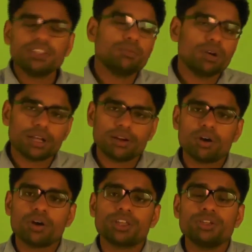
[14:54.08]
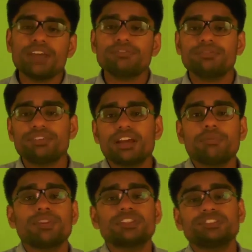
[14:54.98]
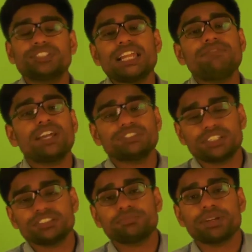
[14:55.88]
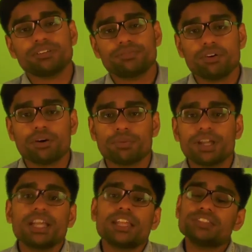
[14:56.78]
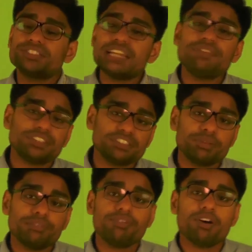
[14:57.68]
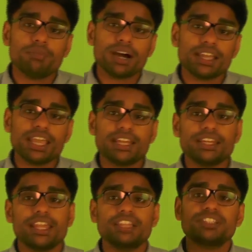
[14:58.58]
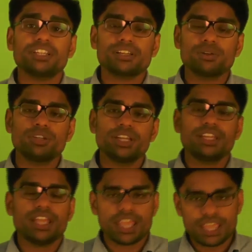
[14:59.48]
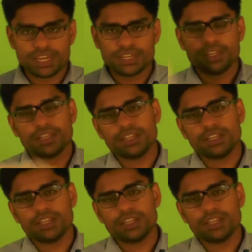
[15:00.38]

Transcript: the work log, you have to fill up the self-assessment form. The self-assessment form again is included in